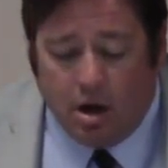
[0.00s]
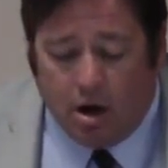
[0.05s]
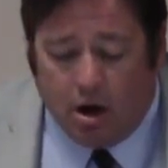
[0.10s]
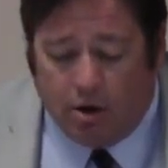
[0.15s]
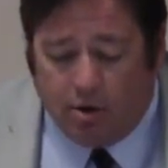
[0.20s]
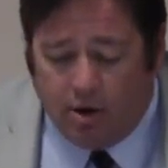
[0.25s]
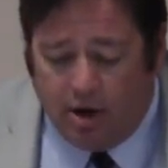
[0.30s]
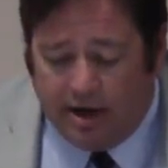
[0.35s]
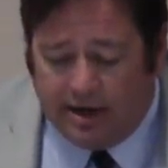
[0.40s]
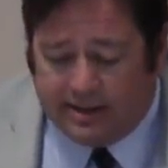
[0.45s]

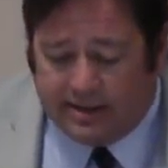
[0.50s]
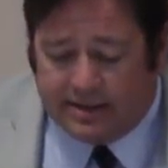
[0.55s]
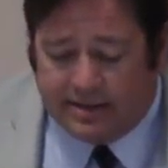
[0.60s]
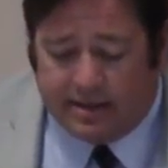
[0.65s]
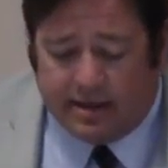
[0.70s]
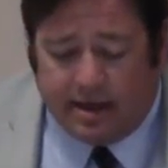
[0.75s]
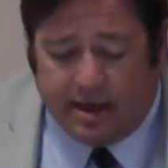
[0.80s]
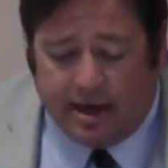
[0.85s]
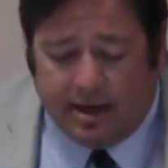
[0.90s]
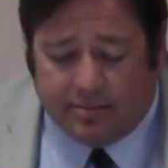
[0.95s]
All right,
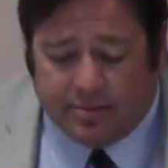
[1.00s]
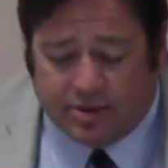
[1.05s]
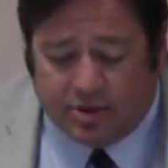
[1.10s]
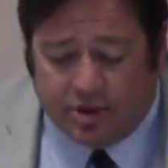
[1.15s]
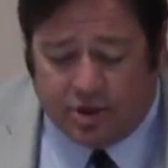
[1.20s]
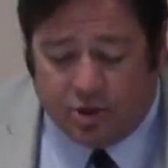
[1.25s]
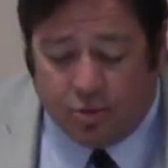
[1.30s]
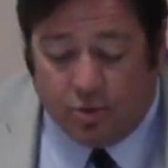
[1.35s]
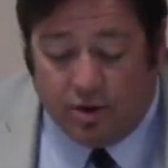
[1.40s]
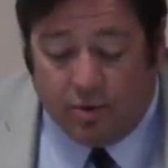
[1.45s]
um, so
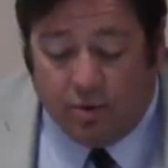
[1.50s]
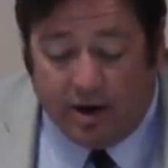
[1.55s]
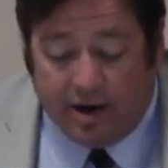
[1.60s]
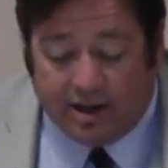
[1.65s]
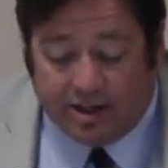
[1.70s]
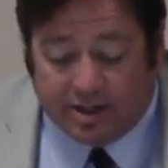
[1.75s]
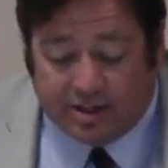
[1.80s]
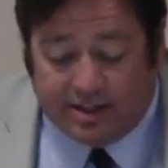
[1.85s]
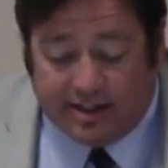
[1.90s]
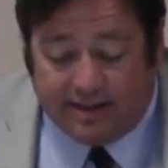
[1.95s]
do we want to
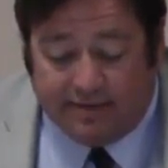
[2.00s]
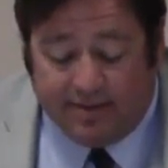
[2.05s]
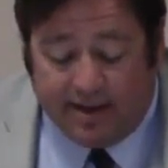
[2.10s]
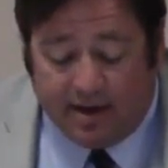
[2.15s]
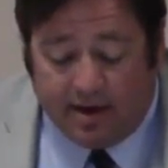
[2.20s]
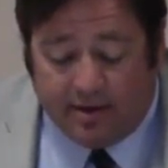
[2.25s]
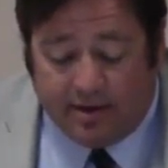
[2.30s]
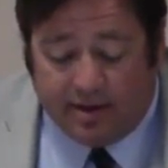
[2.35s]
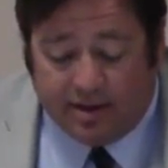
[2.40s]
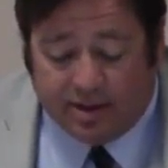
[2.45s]
just leave that
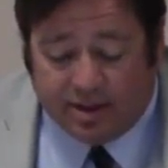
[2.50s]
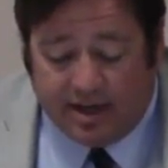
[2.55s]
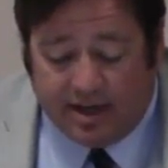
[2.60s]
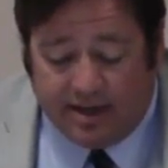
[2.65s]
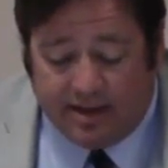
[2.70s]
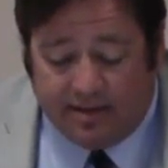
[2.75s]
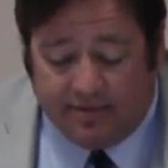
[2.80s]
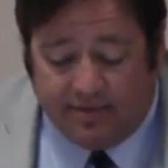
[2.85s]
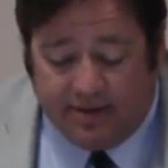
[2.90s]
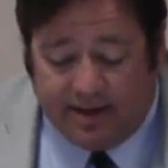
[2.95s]
on the
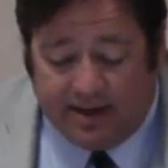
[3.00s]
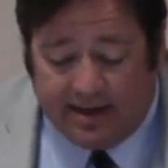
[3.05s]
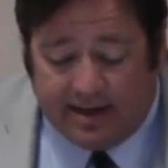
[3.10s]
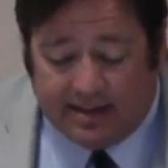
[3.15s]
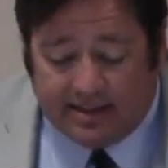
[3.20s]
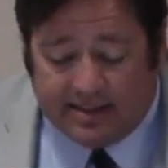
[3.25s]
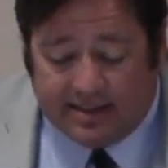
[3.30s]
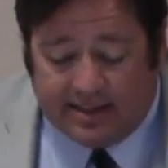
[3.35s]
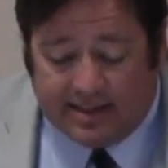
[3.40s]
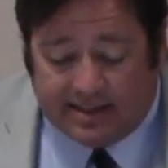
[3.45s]
agenda, the V and
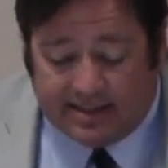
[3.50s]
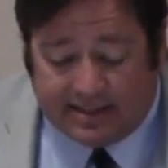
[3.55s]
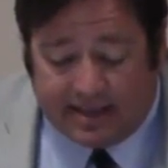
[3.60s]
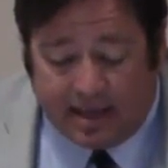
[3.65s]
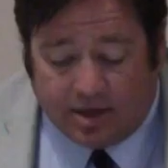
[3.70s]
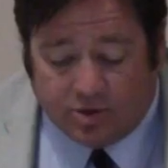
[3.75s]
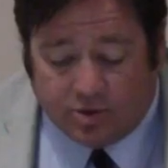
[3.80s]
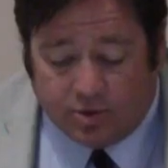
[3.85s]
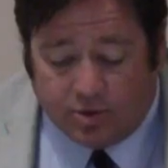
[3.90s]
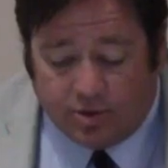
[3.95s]
NC to
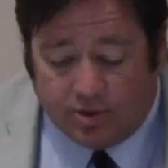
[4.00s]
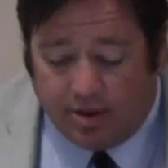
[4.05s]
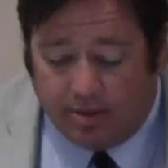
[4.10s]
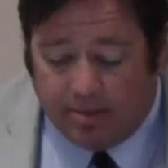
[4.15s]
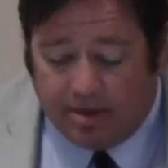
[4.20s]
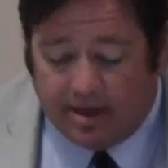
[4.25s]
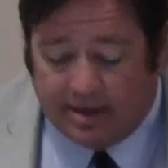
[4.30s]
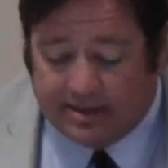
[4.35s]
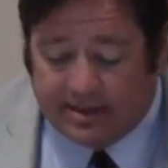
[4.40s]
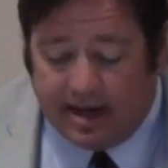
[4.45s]
schedule? I
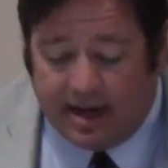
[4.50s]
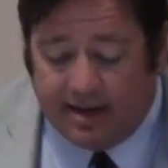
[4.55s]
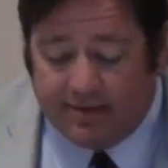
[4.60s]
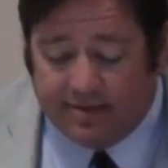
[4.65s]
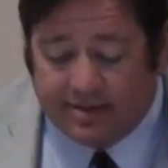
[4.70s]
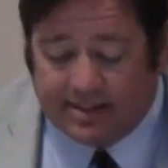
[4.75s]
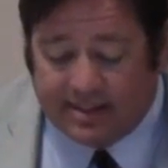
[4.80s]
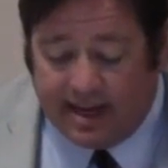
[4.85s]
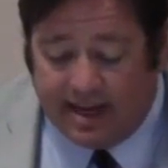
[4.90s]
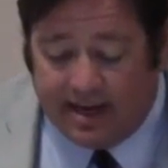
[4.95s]
mean, it's not
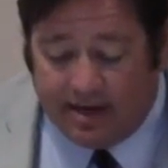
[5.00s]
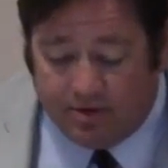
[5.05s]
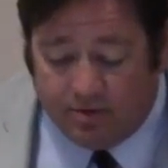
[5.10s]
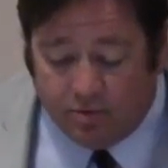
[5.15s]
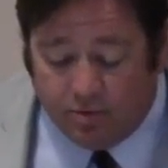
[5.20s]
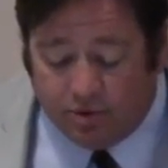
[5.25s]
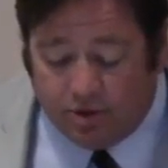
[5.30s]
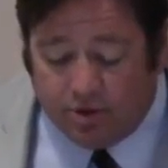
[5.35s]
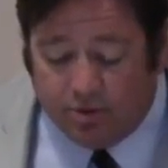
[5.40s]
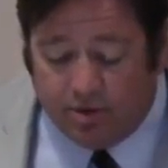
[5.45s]
even saying
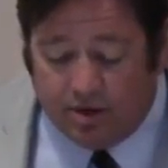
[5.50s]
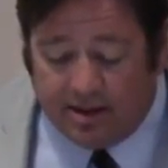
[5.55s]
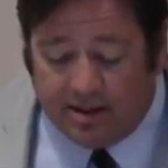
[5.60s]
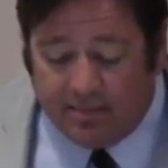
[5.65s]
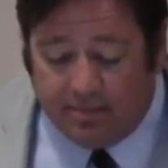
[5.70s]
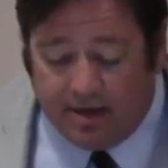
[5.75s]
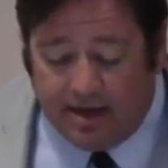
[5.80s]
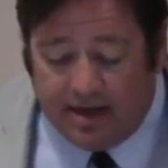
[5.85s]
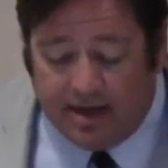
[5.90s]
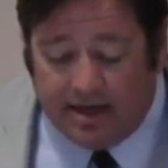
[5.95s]
we'll do it at the
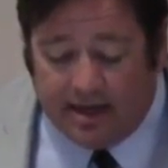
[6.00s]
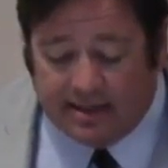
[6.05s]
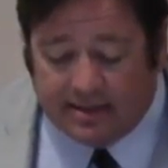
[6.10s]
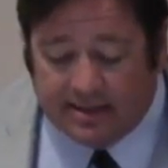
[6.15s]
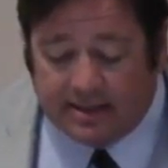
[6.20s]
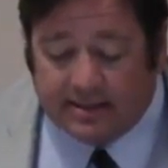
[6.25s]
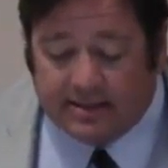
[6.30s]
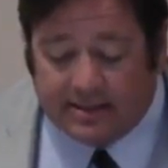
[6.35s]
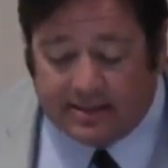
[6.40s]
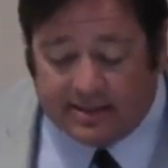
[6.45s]
meeting, it
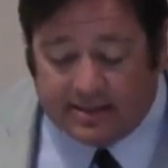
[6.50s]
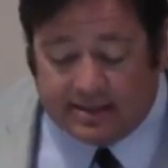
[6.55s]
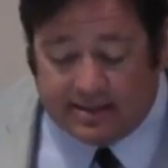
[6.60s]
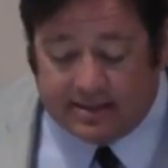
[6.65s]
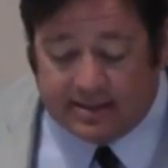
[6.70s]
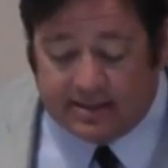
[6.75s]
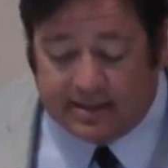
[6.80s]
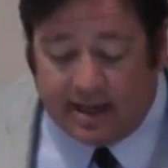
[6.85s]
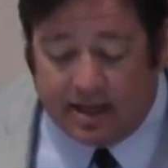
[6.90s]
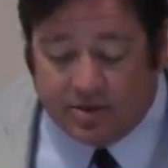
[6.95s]
says just to
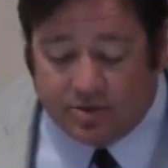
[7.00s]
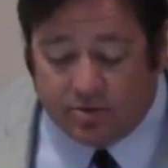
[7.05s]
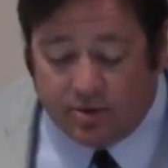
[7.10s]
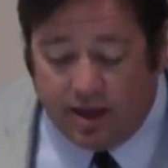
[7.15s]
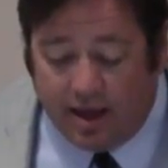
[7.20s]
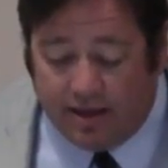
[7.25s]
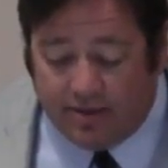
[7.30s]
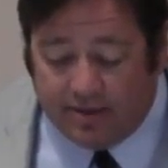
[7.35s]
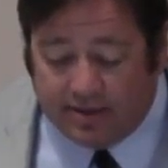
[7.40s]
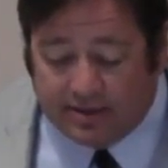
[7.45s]
schedule
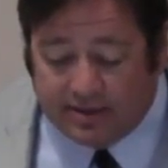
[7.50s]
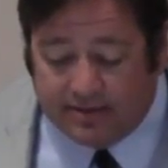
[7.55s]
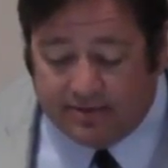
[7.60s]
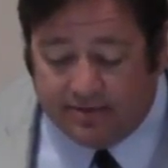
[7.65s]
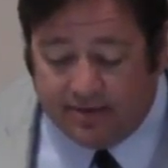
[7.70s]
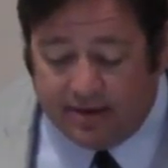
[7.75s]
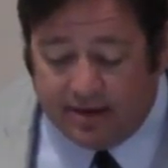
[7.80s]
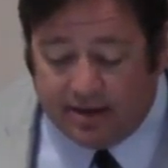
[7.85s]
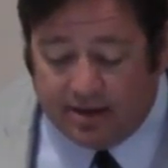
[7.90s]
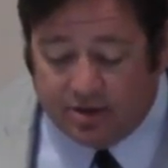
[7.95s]
ethics and
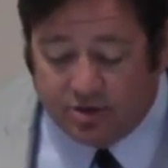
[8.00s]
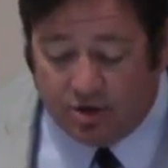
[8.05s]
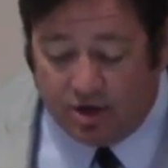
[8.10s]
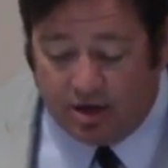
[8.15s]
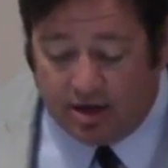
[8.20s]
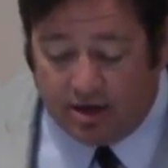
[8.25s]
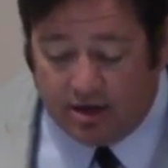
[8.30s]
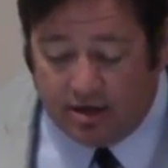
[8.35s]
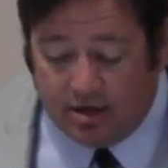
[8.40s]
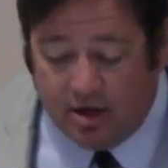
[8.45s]
funding
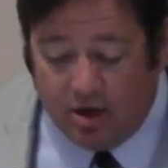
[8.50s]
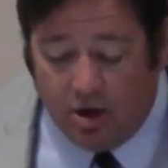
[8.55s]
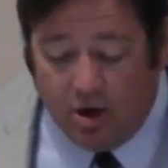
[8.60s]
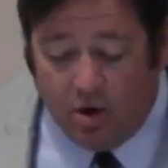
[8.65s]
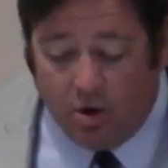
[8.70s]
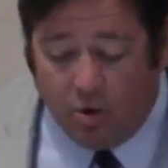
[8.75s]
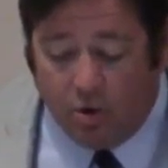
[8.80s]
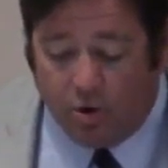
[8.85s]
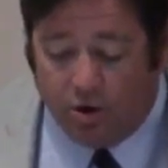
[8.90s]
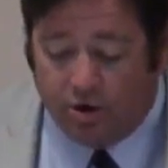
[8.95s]
training.
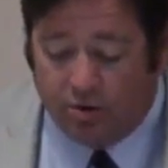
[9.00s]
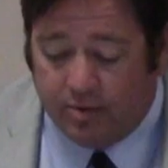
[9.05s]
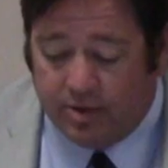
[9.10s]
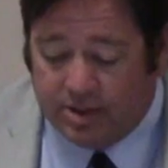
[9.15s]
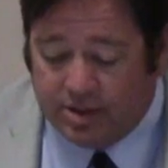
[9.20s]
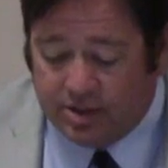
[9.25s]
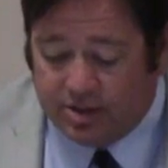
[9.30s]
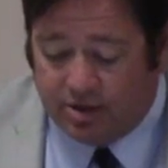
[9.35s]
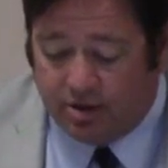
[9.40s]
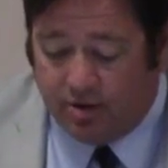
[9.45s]
Or do we
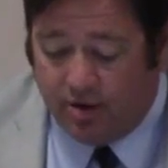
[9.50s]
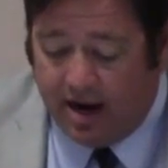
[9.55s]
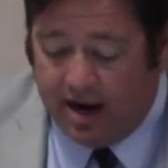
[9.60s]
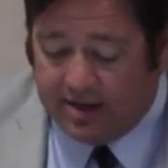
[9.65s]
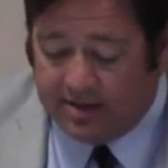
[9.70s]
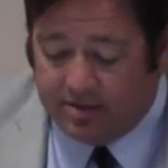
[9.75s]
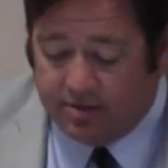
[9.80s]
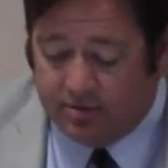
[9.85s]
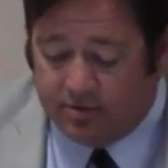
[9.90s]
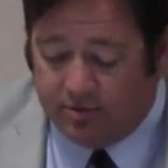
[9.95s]
just
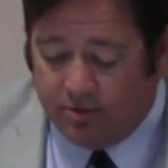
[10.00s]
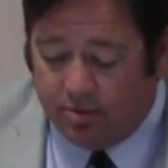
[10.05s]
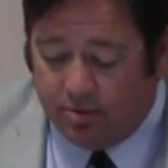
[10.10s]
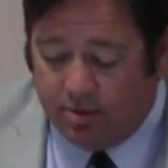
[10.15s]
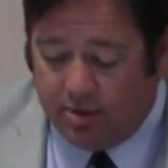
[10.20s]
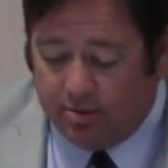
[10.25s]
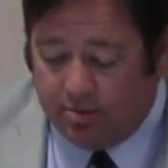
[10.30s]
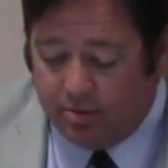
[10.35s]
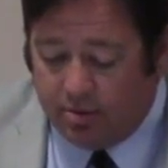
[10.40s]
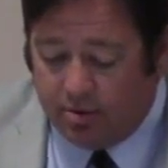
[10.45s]
harass those four
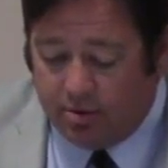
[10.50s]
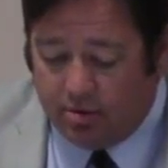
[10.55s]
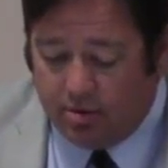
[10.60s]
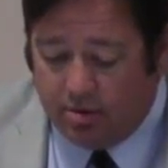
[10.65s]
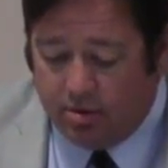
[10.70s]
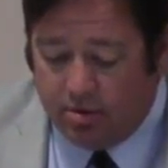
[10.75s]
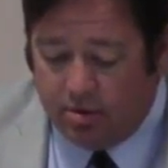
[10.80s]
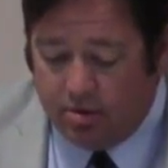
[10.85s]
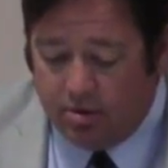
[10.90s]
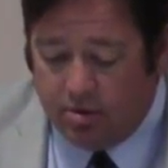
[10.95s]
people?
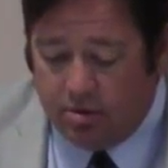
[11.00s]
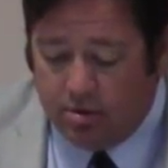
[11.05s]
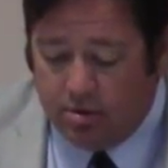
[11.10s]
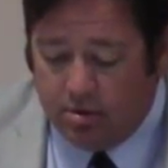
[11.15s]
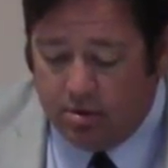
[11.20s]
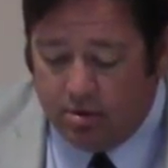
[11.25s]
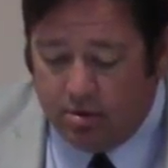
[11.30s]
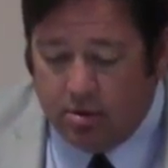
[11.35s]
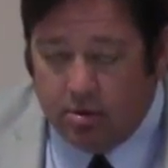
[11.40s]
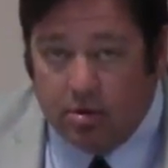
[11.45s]

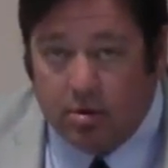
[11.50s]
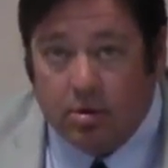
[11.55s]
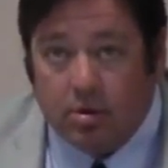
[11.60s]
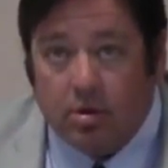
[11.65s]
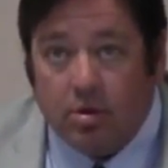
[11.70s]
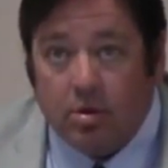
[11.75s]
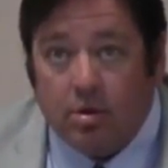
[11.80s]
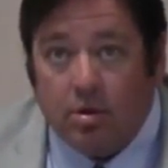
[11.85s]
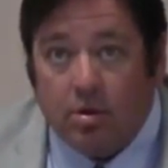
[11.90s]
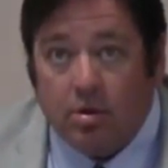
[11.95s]
That's
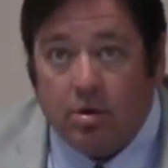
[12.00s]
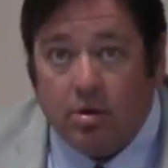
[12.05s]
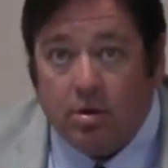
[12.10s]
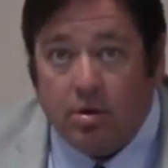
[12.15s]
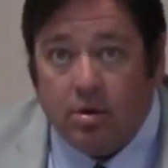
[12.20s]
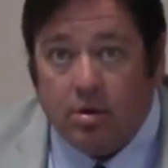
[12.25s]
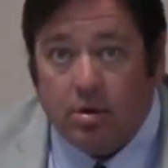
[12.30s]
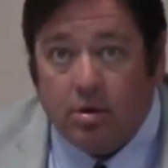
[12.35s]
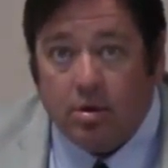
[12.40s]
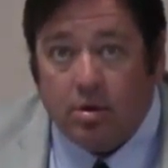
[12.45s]
probably,
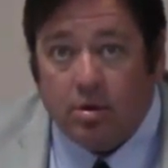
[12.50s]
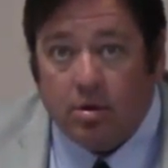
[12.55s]
you,